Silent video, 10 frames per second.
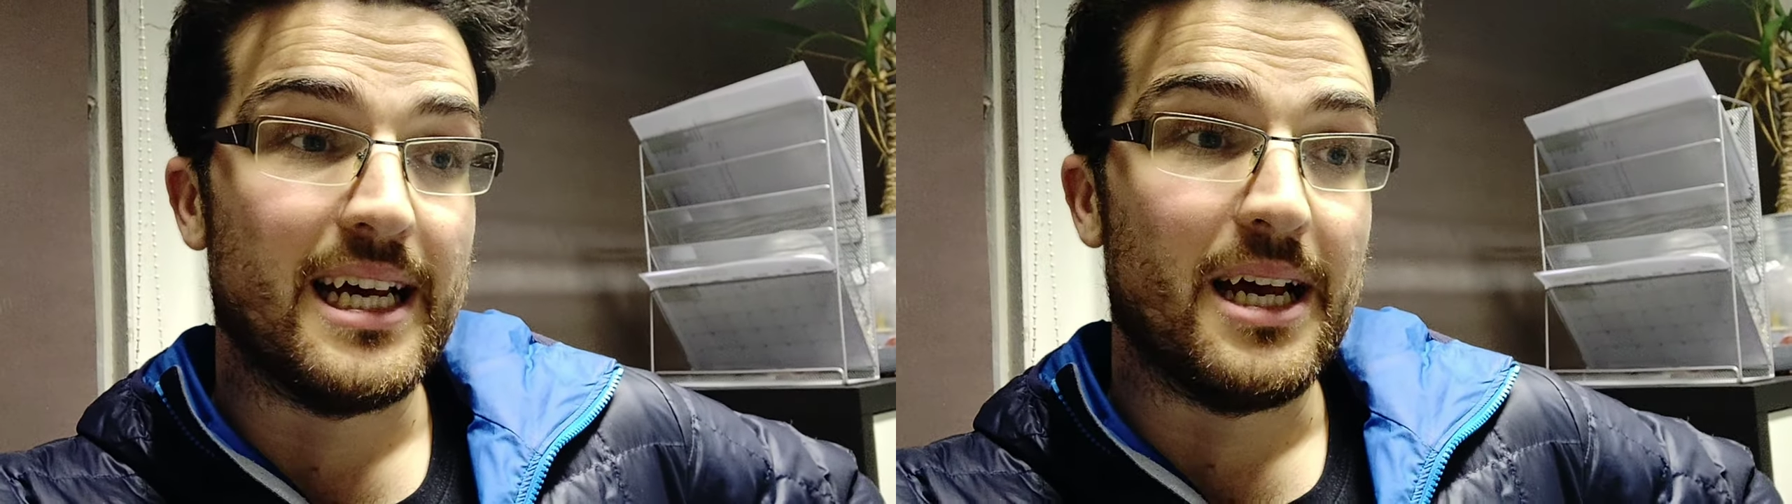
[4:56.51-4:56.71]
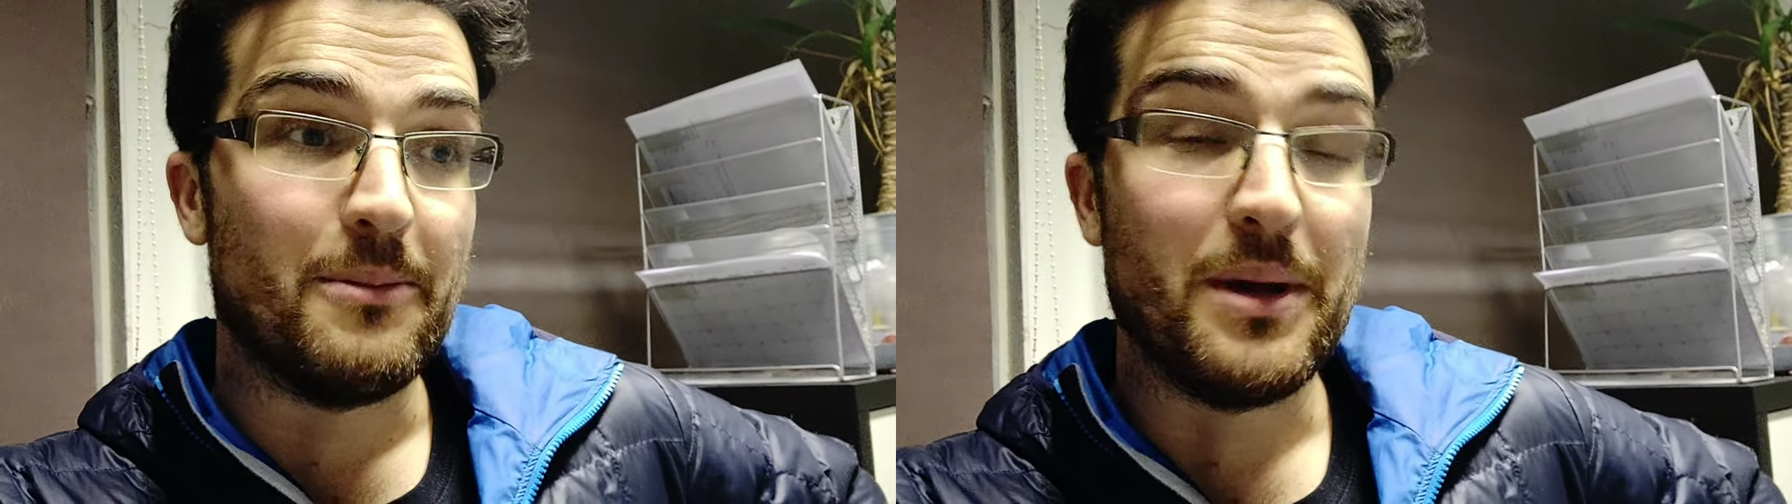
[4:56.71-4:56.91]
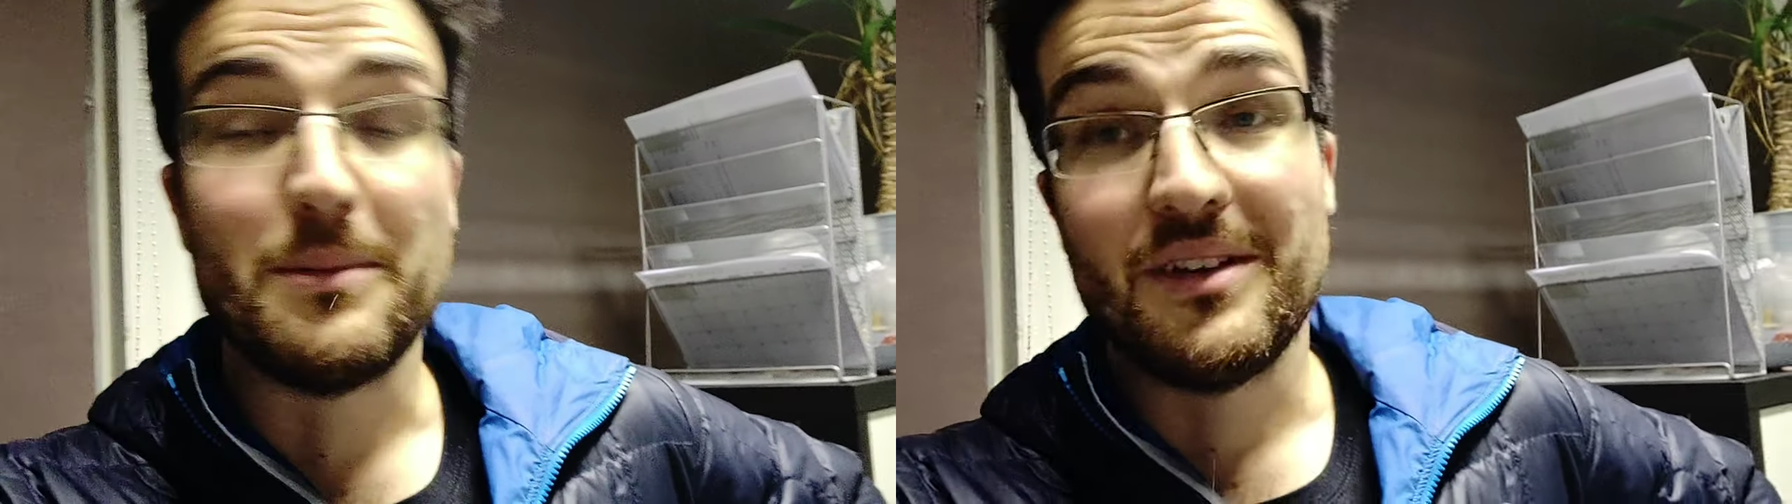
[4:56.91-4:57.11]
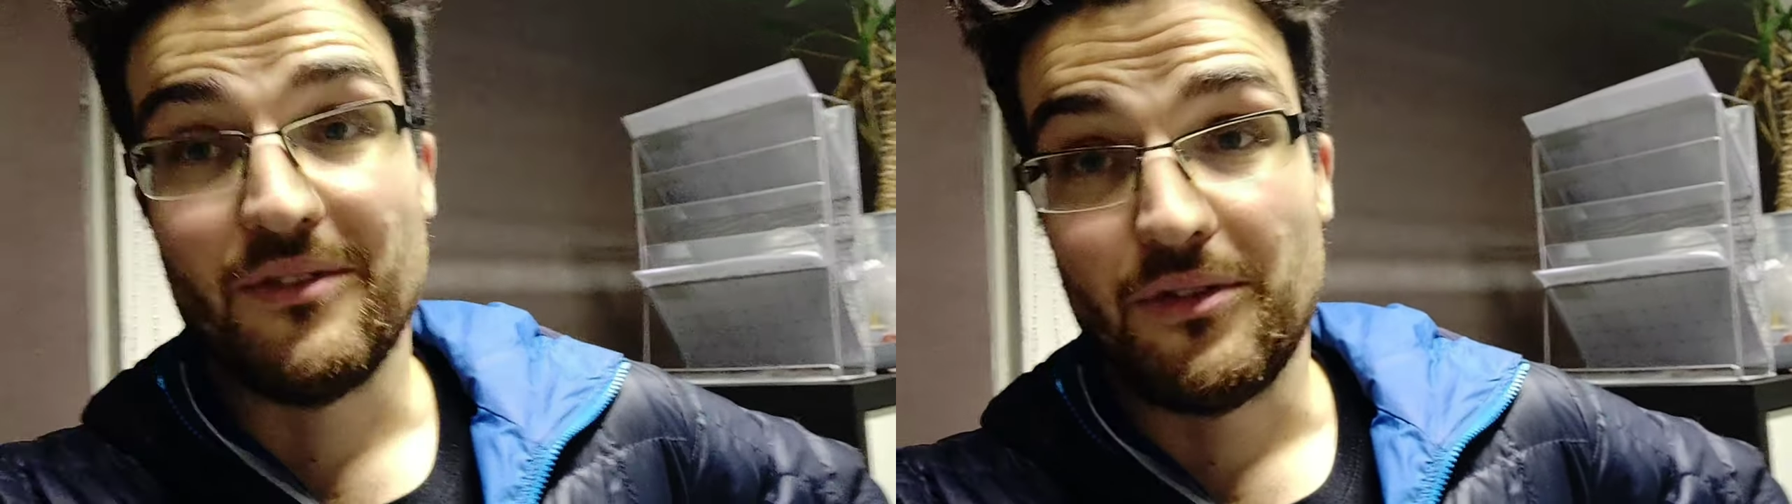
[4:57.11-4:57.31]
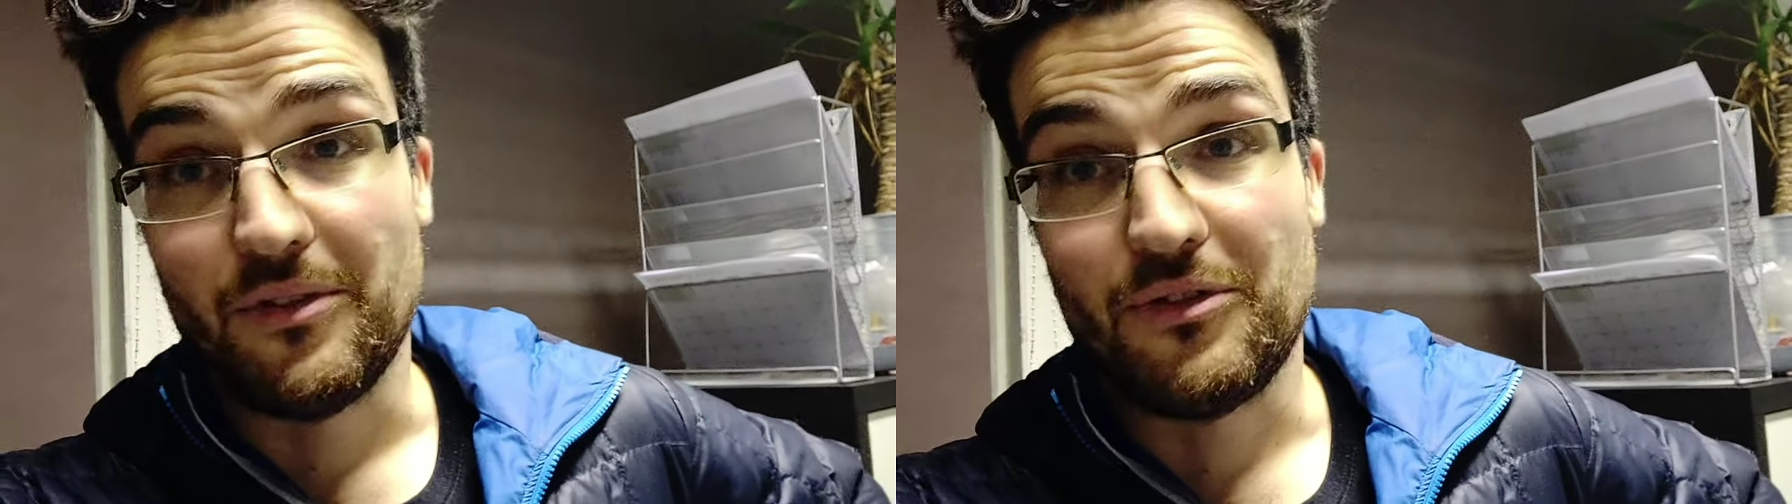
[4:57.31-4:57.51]
uh, maybe
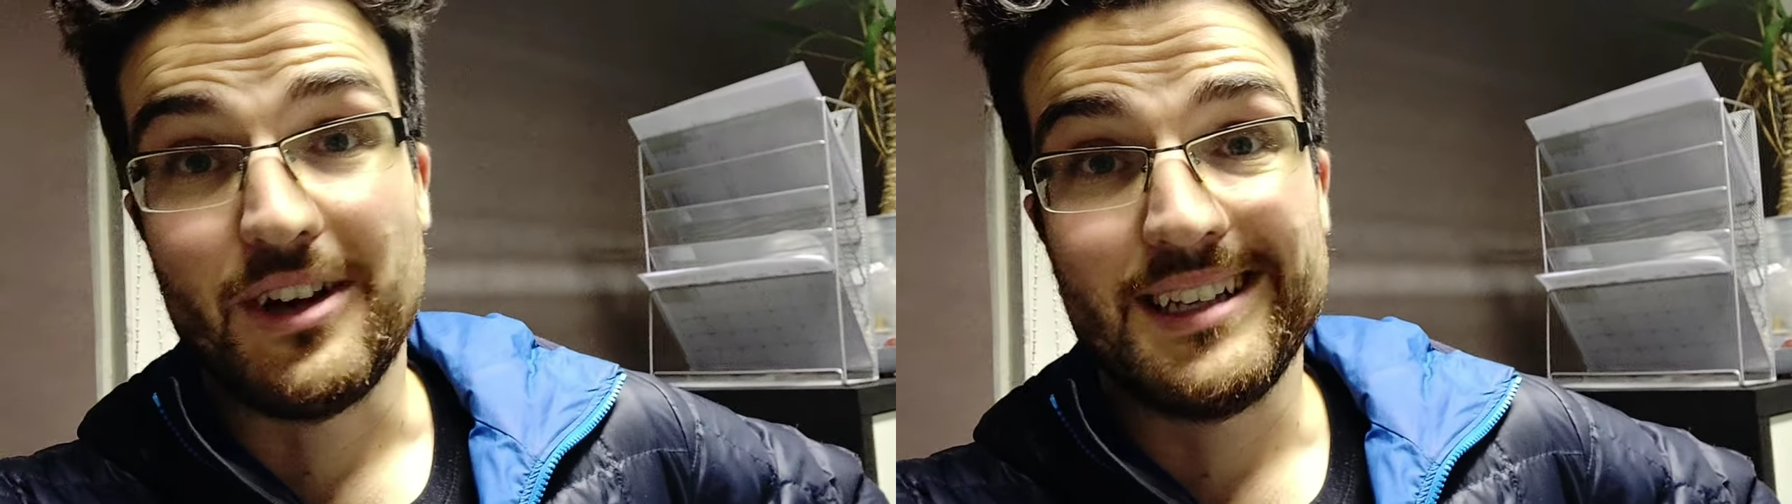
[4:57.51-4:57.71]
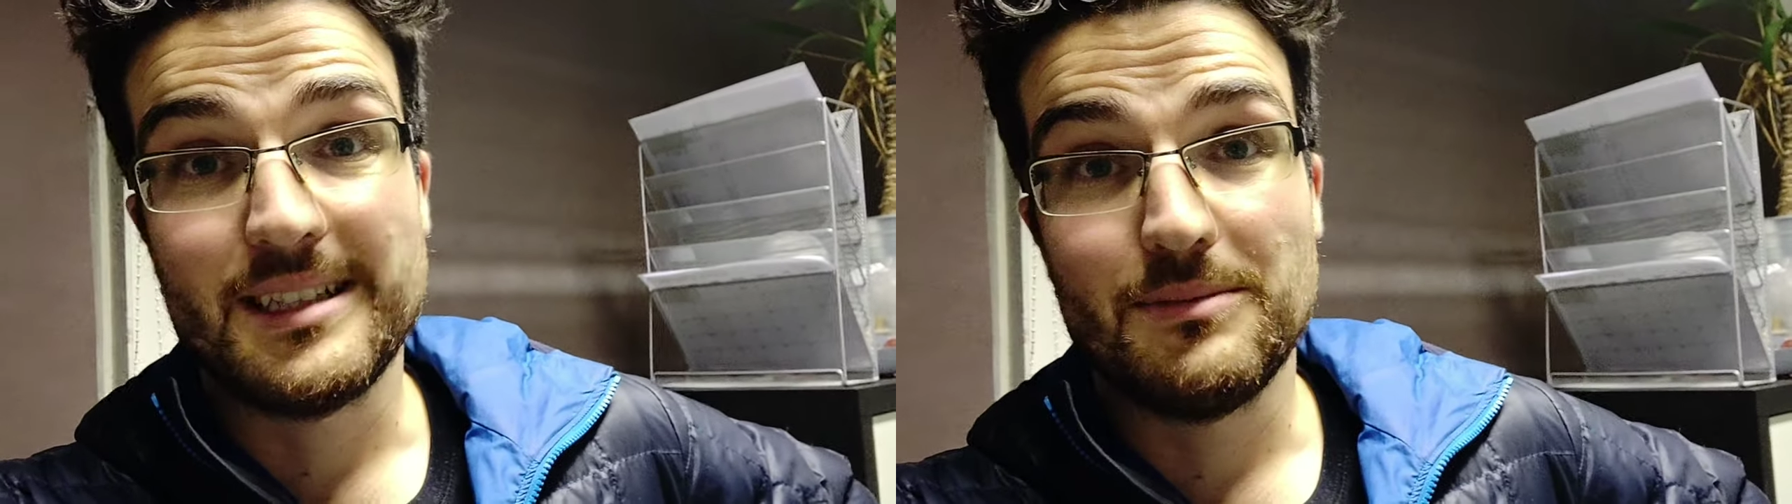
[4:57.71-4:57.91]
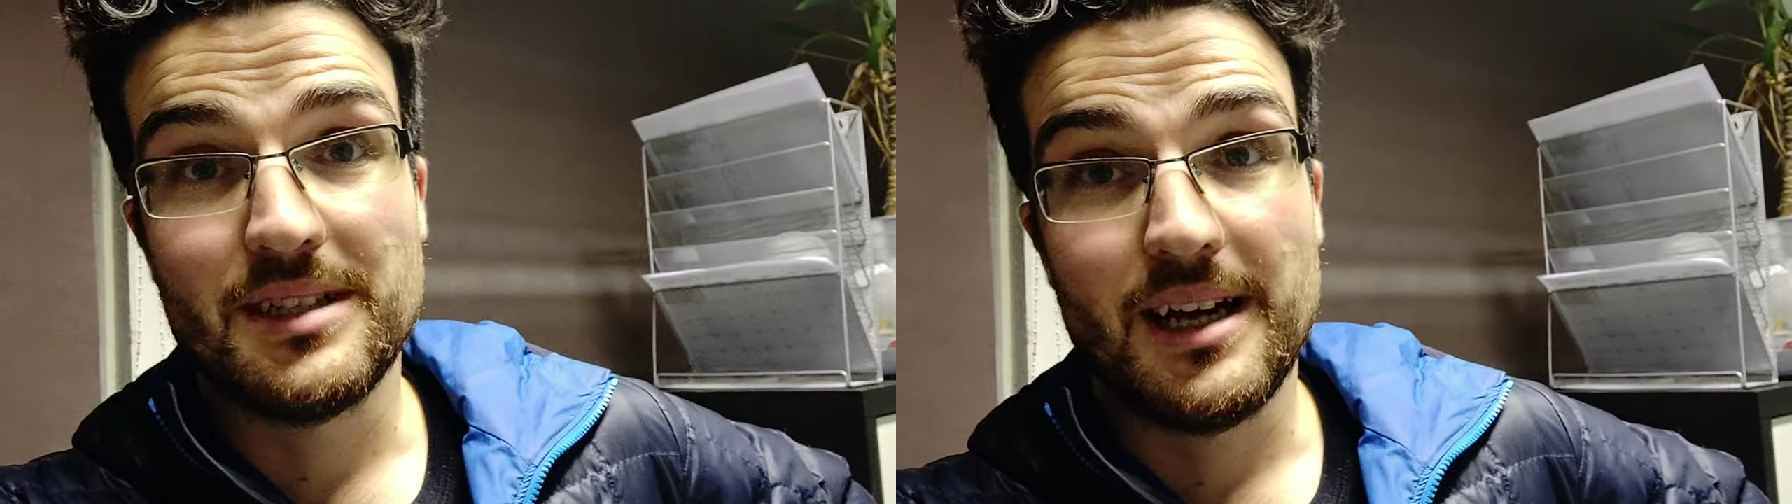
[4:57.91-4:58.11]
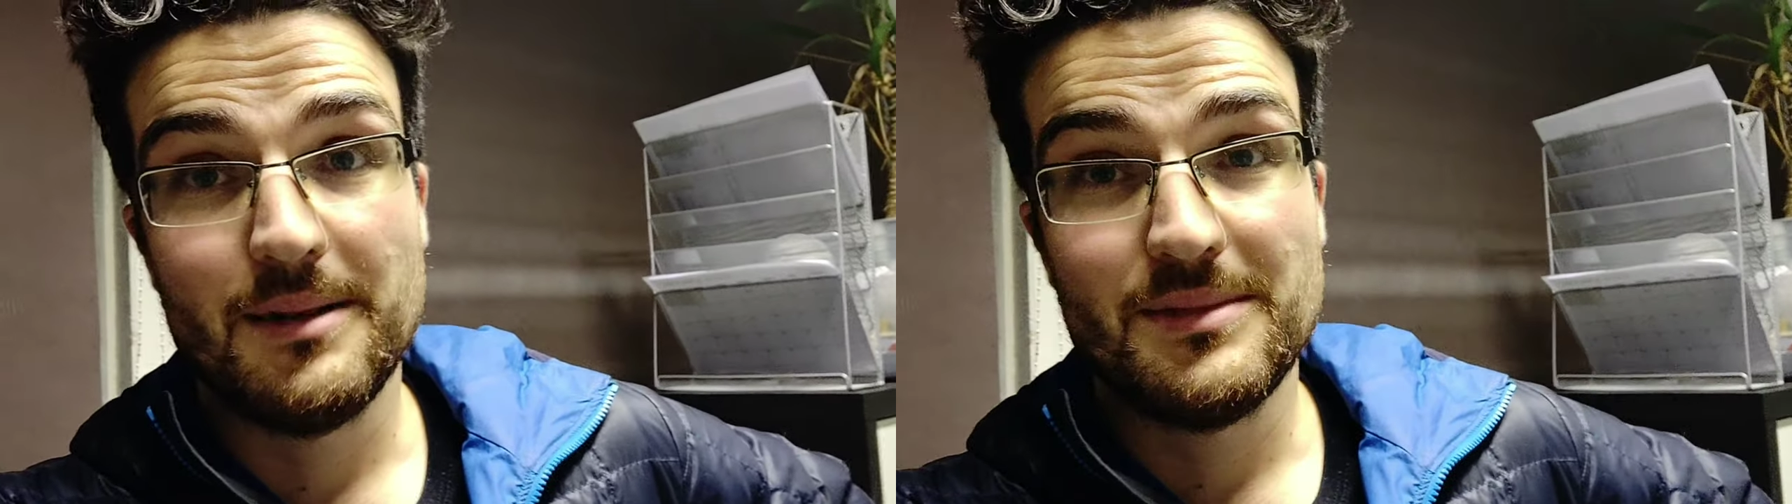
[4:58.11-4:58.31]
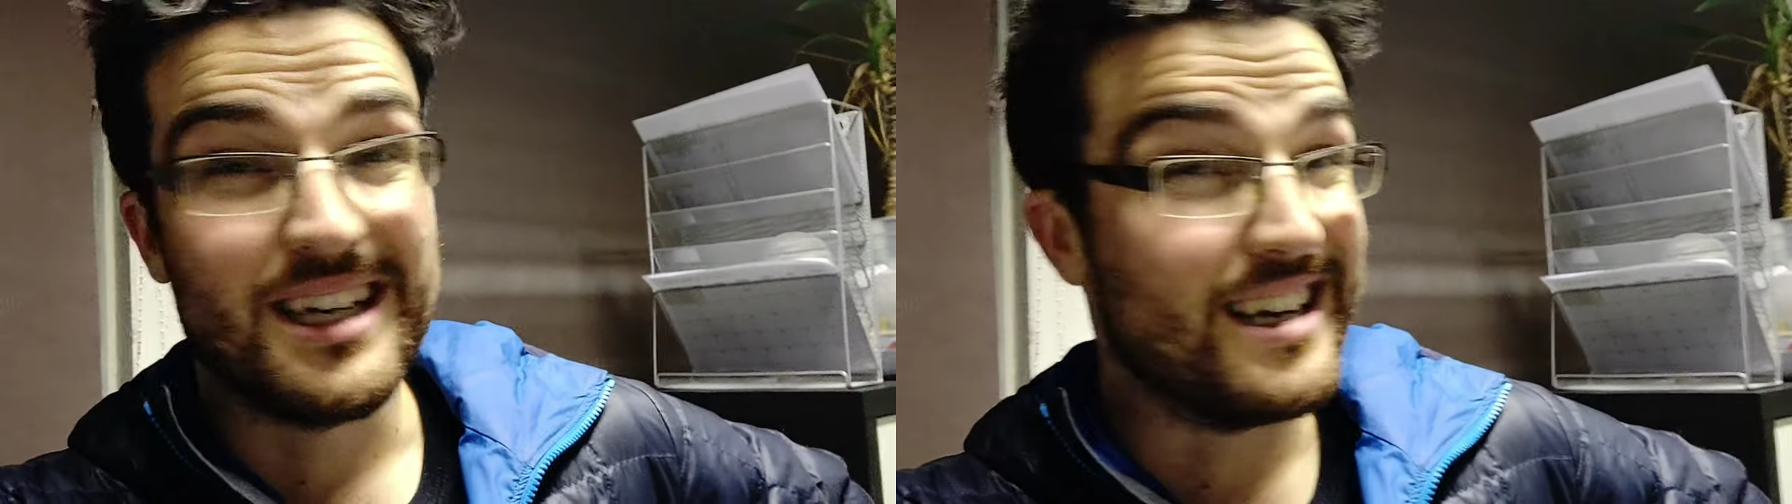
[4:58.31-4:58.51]
even for free sometimes.